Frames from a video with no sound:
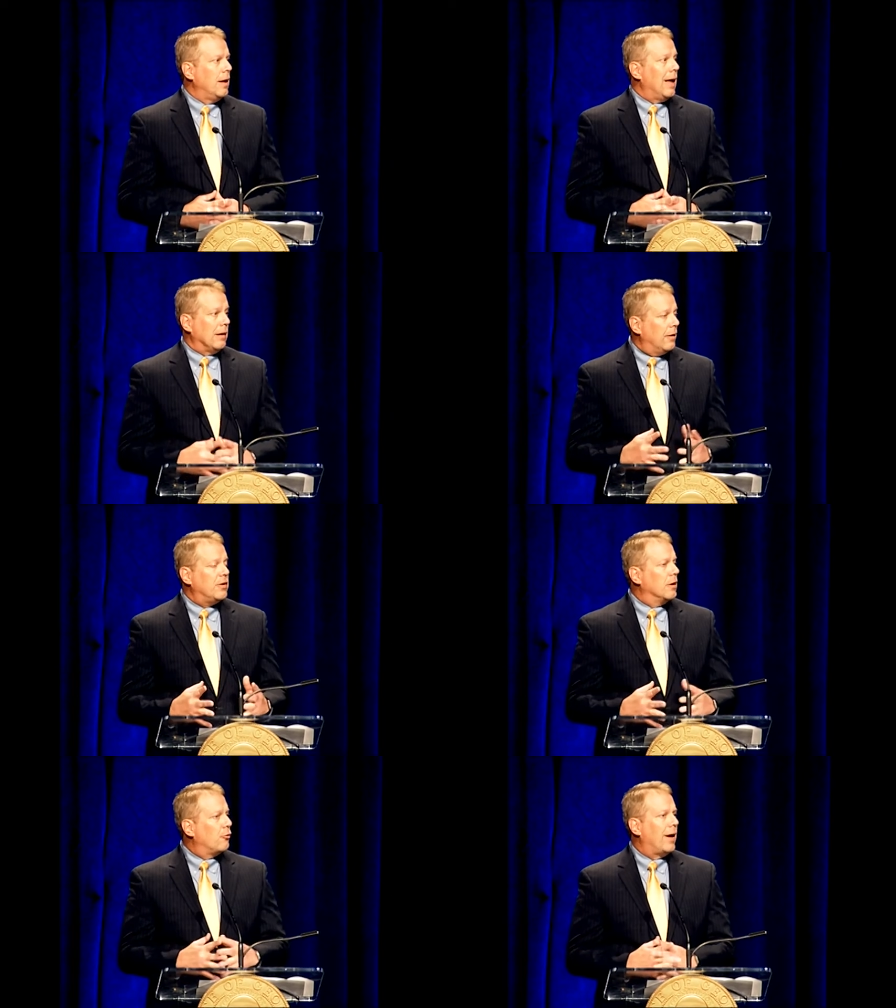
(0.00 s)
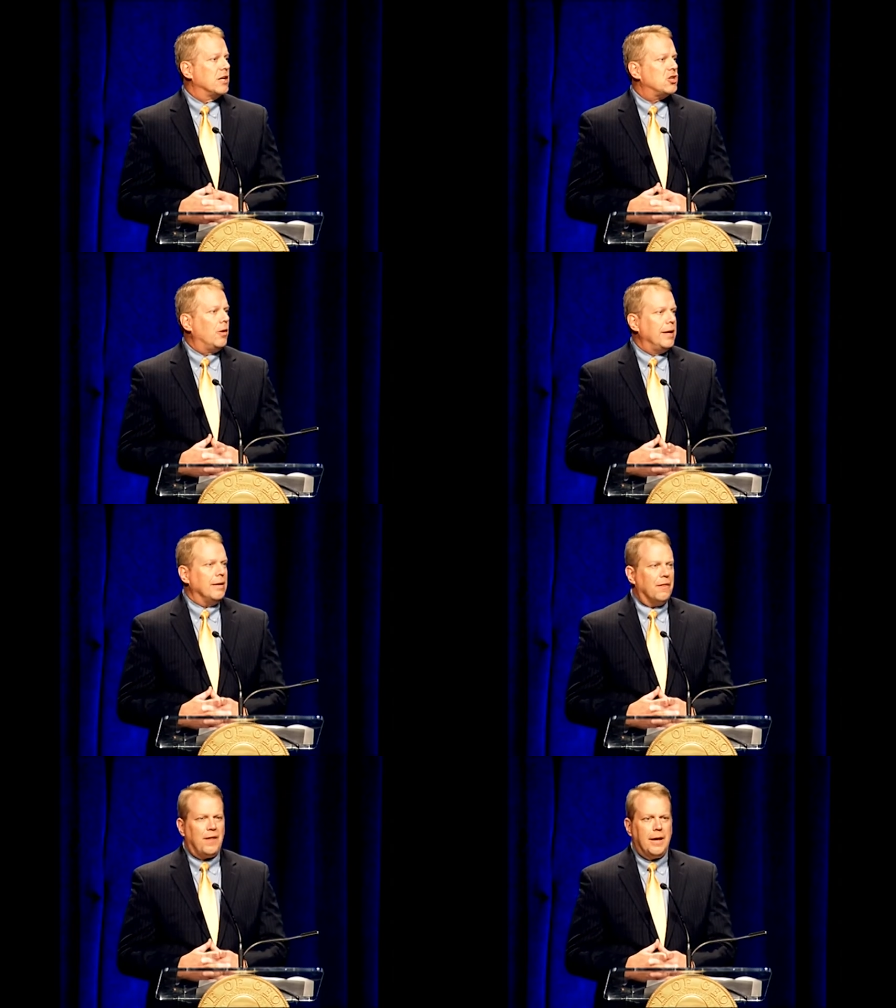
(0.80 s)
I'd love to congratulate
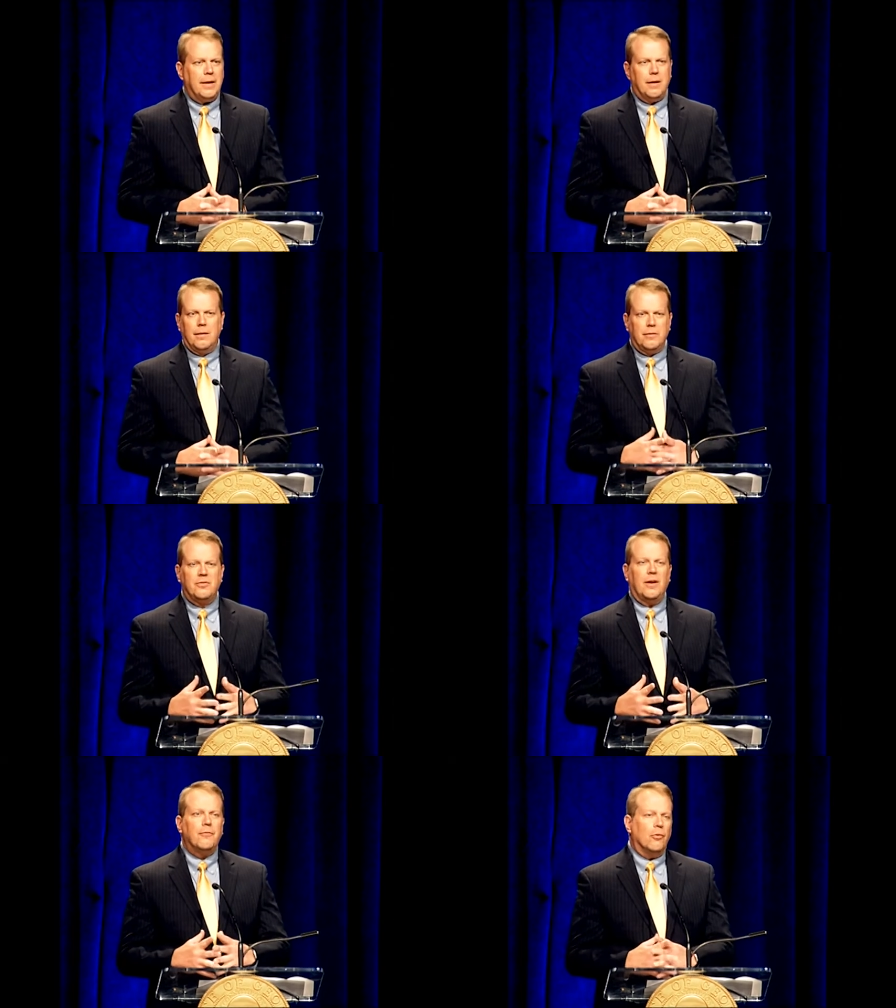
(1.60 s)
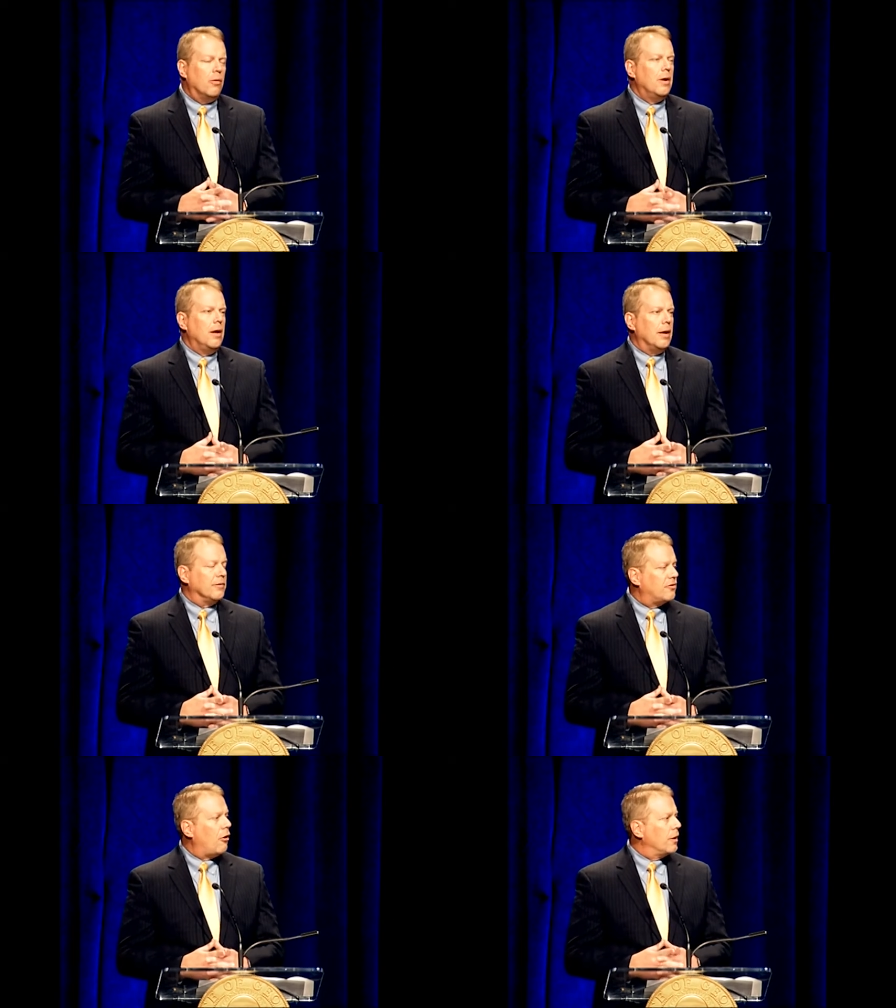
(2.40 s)
and thank several, uh,
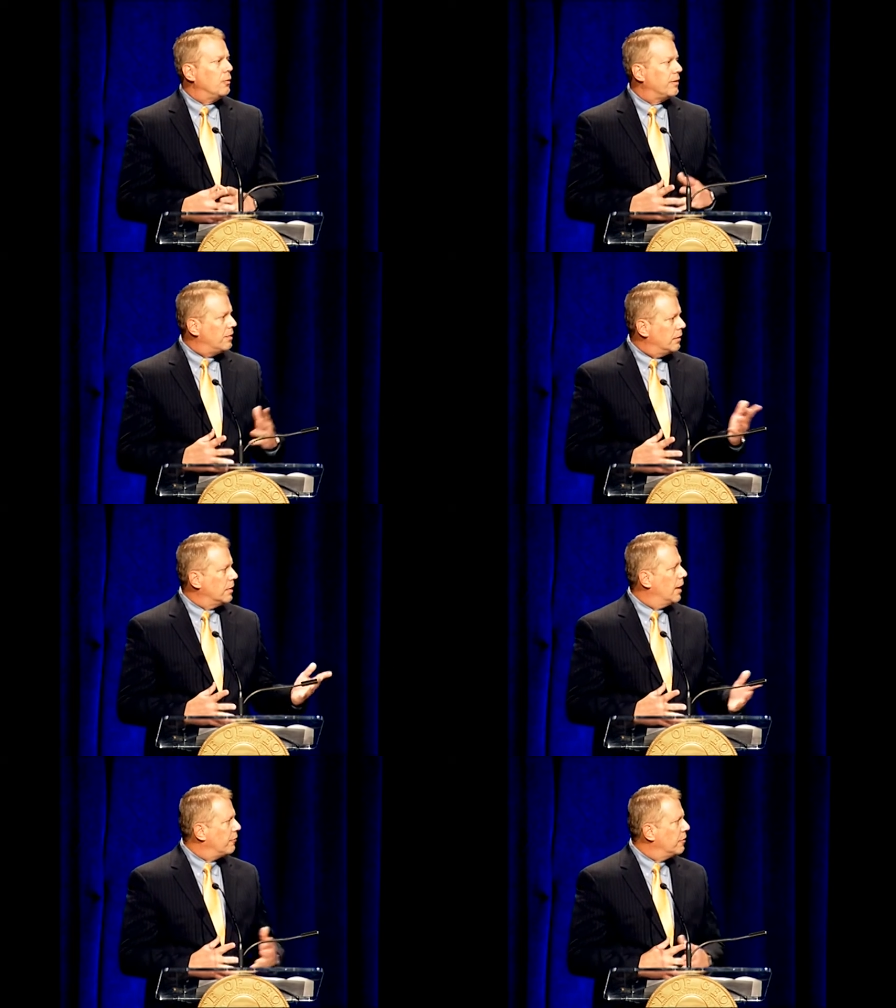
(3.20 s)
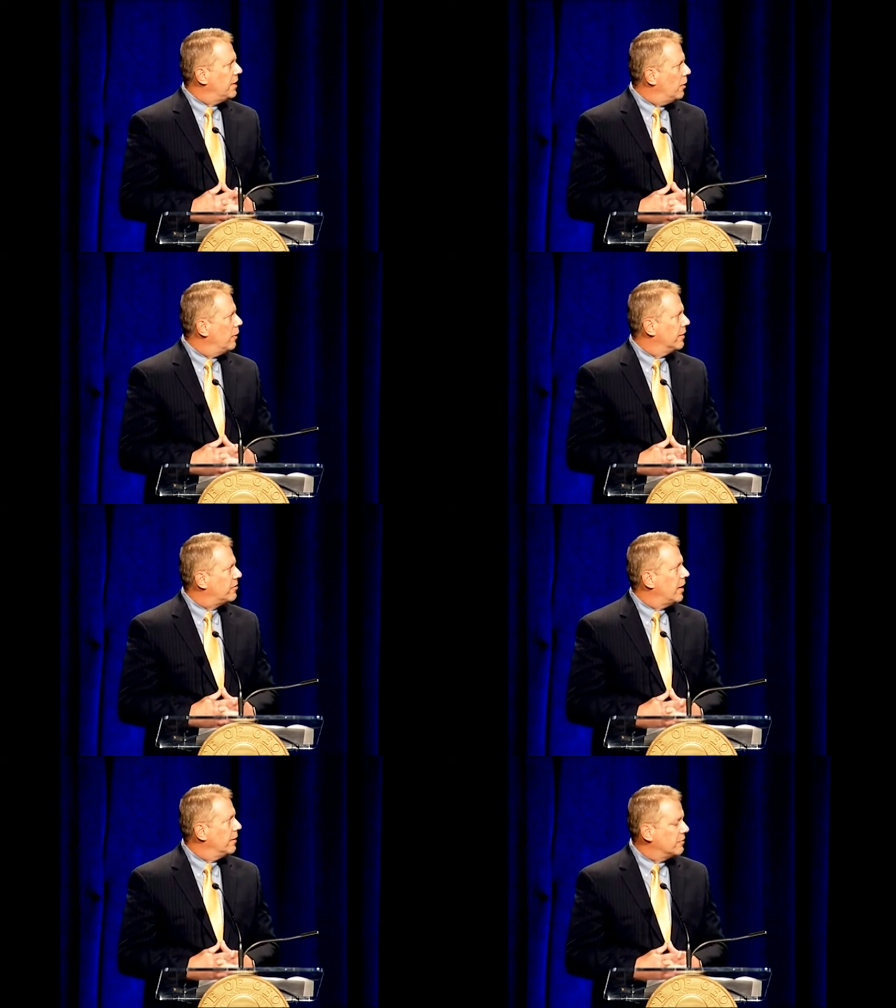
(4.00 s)
starting with Governor Deal in the
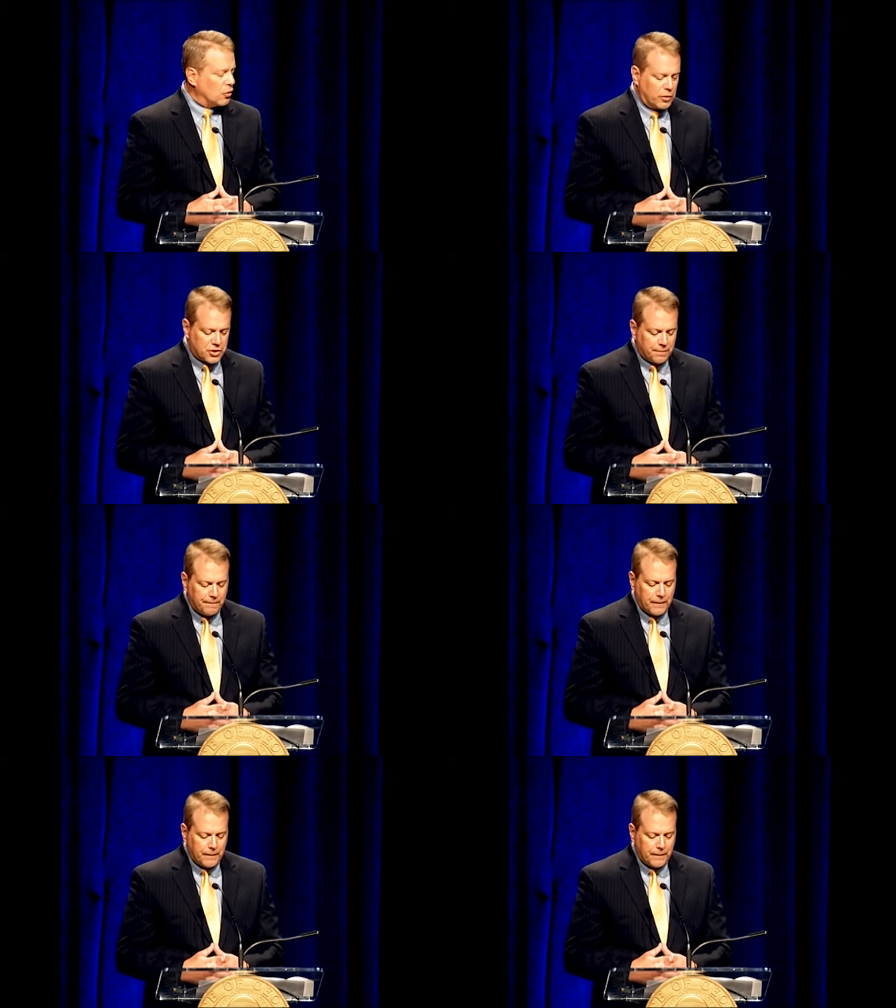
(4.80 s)
state of Georgia,